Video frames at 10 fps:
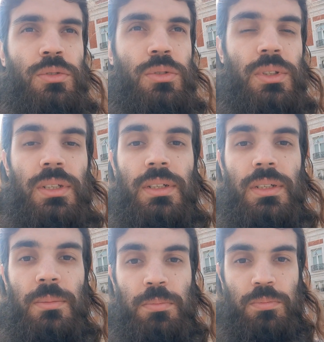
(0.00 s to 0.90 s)
to
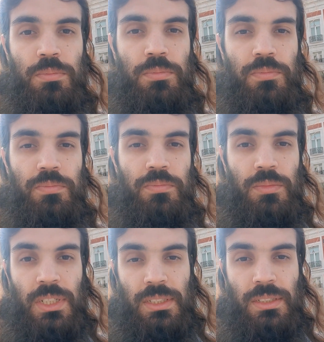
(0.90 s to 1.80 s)
the
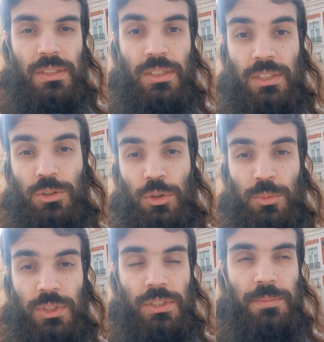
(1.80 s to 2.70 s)

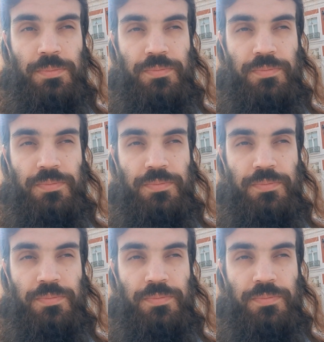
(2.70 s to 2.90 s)
consumers.